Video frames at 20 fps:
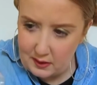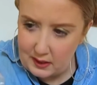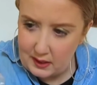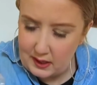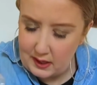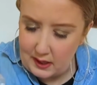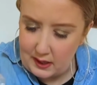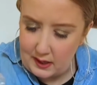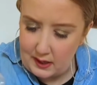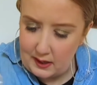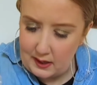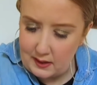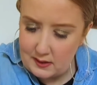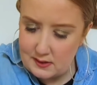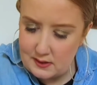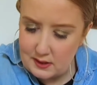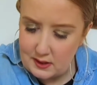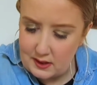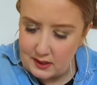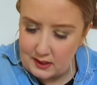Okay,
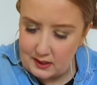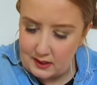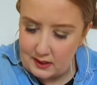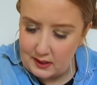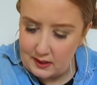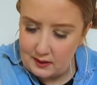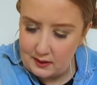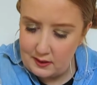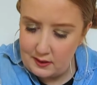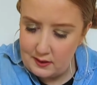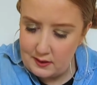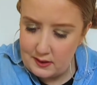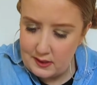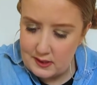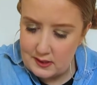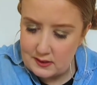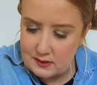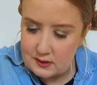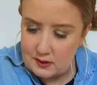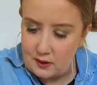so the yellow
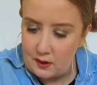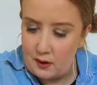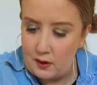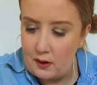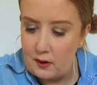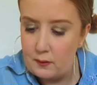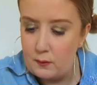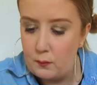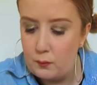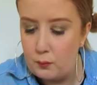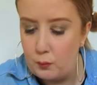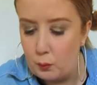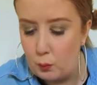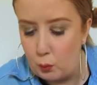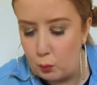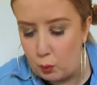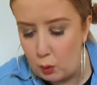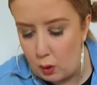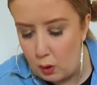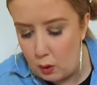is not
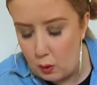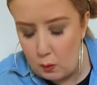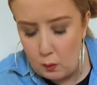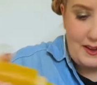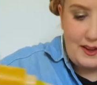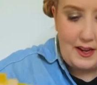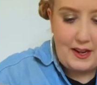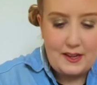wool.